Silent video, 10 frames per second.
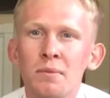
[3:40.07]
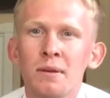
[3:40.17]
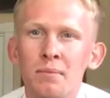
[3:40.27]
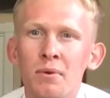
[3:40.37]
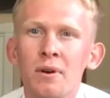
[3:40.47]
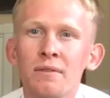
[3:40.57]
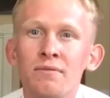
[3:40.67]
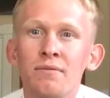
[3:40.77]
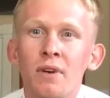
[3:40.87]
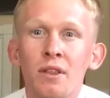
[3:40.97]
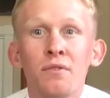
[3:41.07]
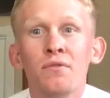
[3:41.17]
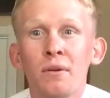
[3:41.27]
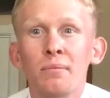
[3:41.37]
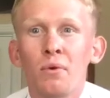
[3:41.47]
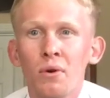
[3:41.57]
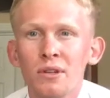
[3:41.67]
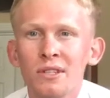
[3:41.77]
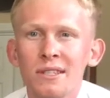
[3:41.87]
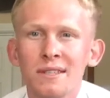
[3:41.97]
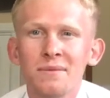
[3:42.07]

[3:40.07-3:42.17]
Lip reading: people on their front porch.